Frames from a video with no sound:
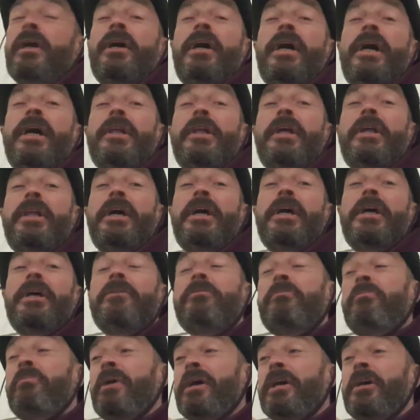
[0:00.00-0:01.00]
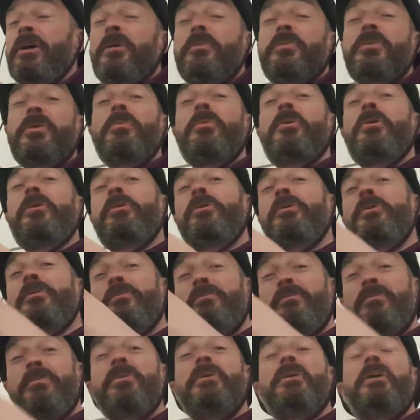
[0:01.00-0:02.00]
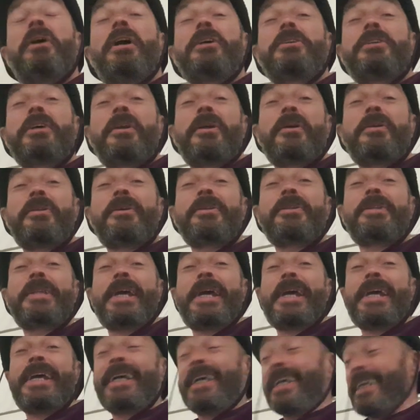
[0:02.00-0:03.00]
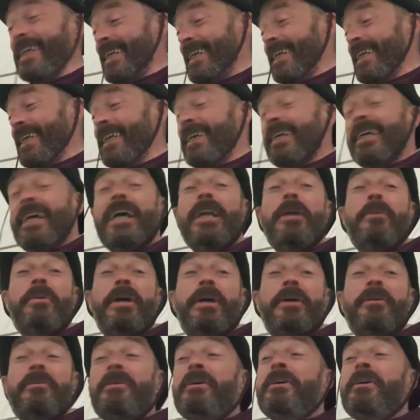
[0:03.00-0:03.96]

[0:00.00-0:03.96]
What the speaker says: Early night, back up tomorrow, it's another day. Anyway,